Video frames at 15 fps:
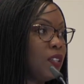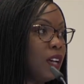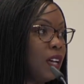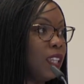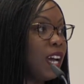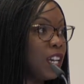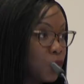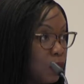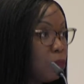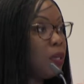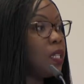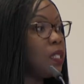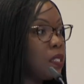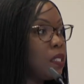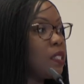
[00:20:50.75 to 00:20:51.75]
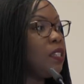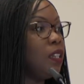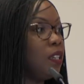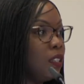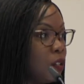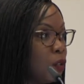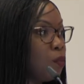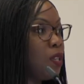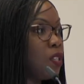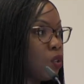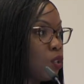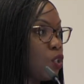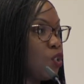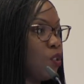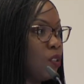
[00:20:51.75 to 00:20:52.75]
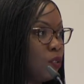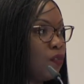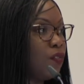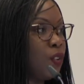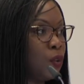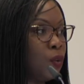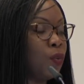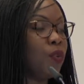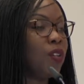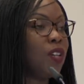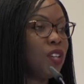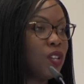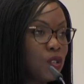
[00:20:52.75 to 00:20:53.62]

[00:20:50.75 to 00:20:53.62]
And they actually mean see, they don't mean talk to you on the phone.